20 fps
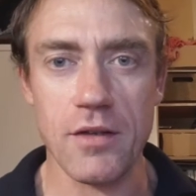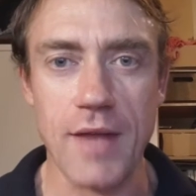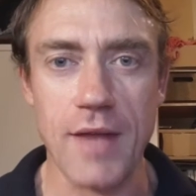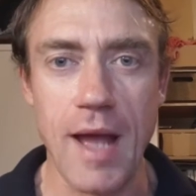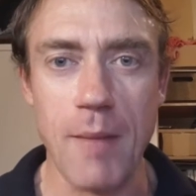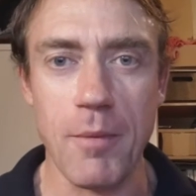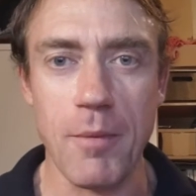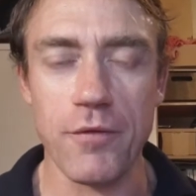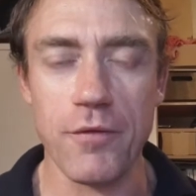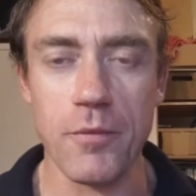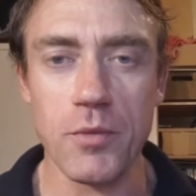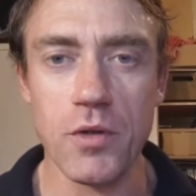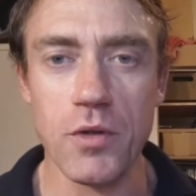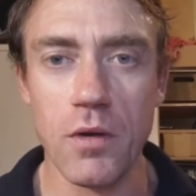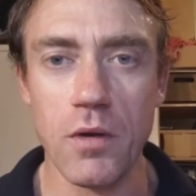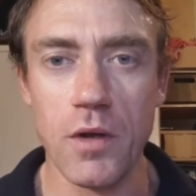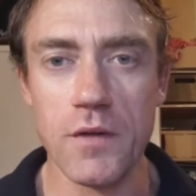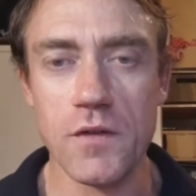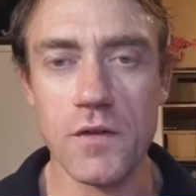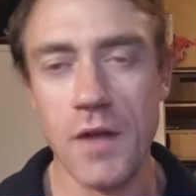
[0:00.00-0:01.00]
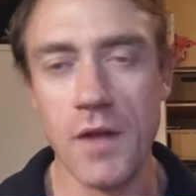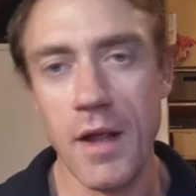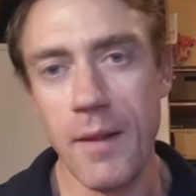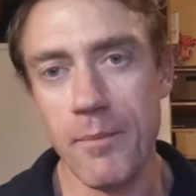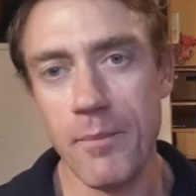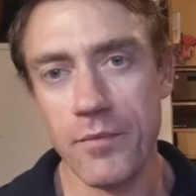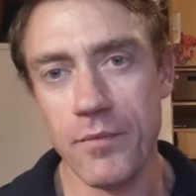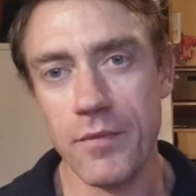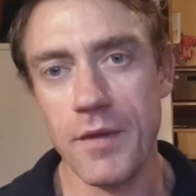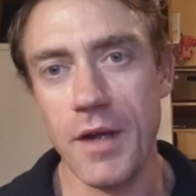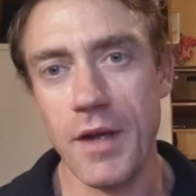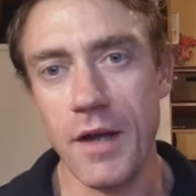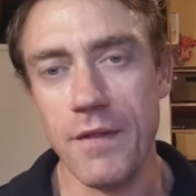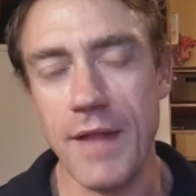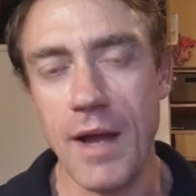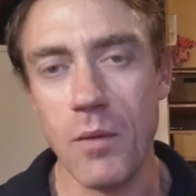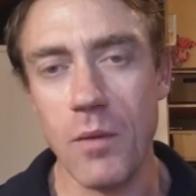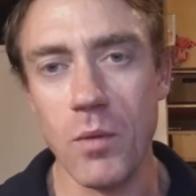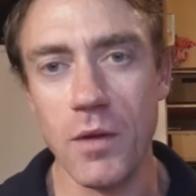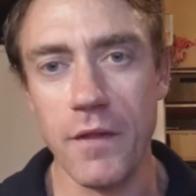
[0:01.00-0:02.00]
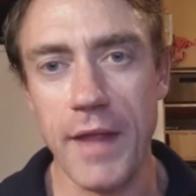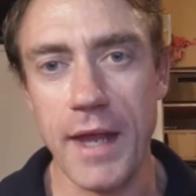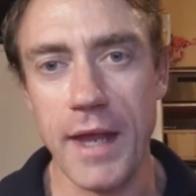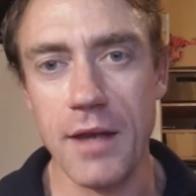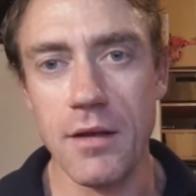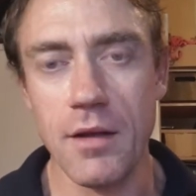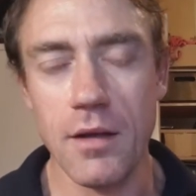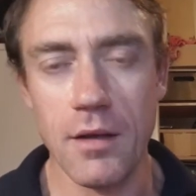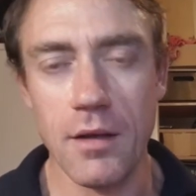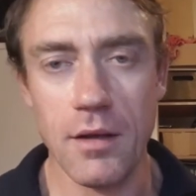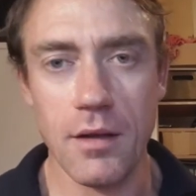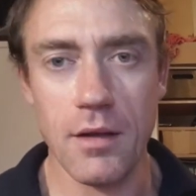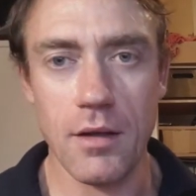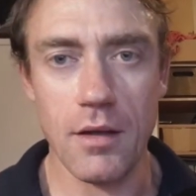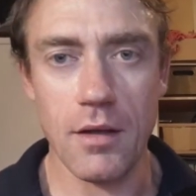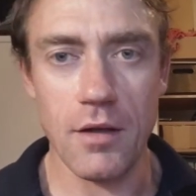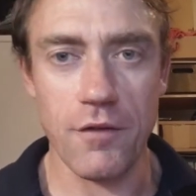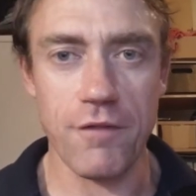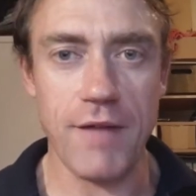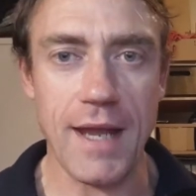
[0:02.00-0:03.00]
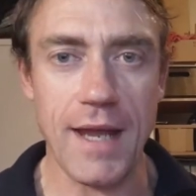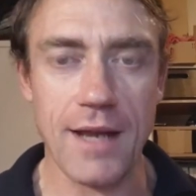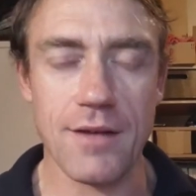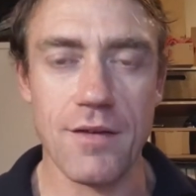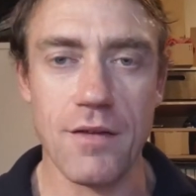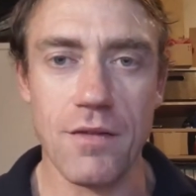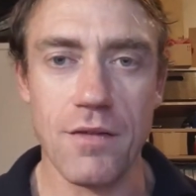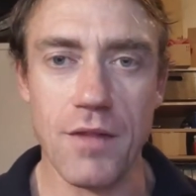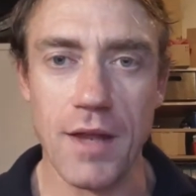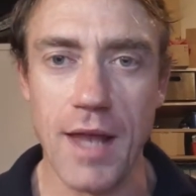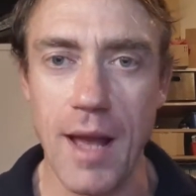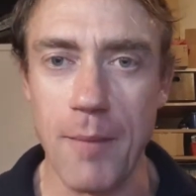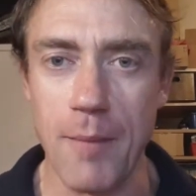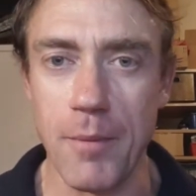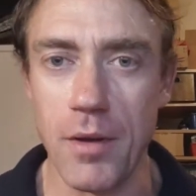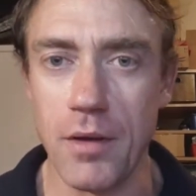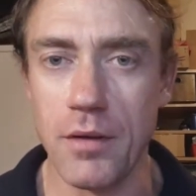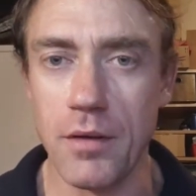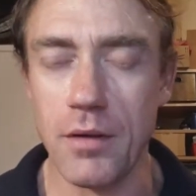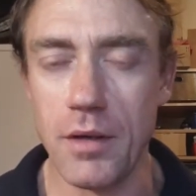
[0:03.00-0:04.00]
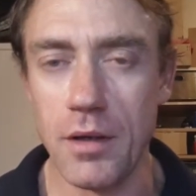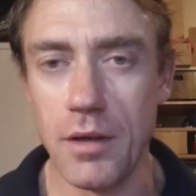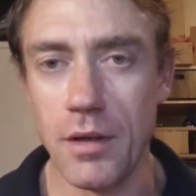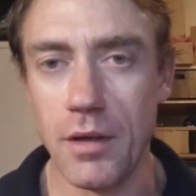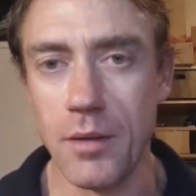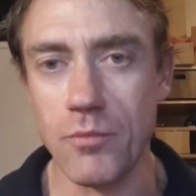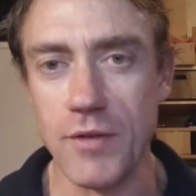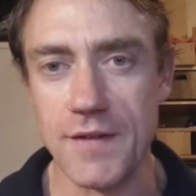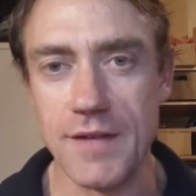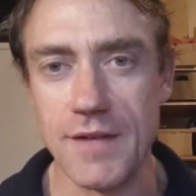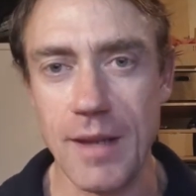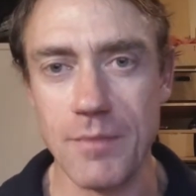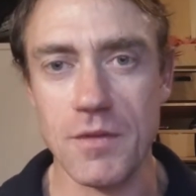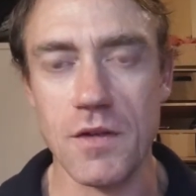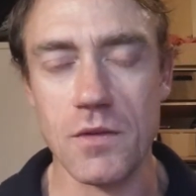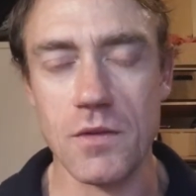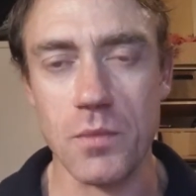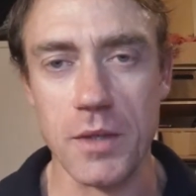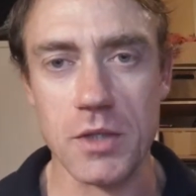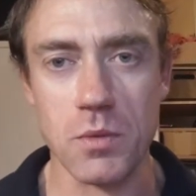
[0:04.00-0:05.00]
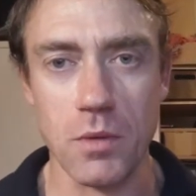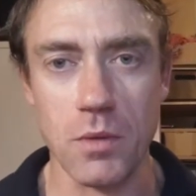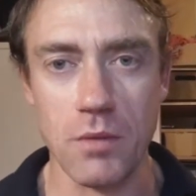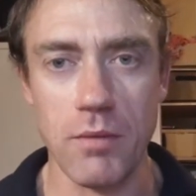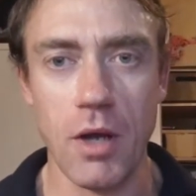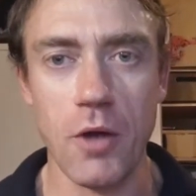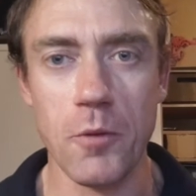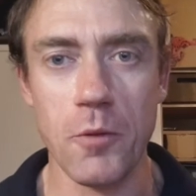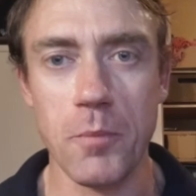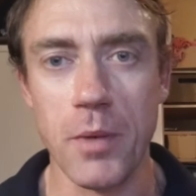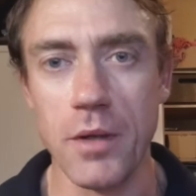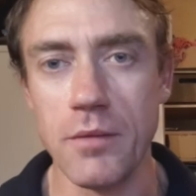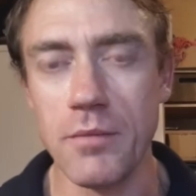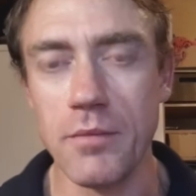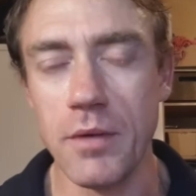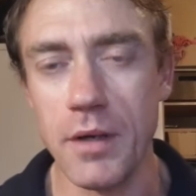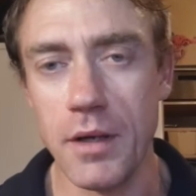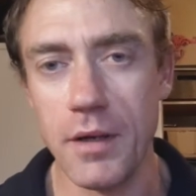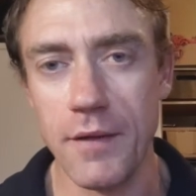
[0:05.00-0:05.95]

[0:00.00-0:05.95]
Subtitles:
of GABA from neurons, and that will then affect the GABA receptors, which will open.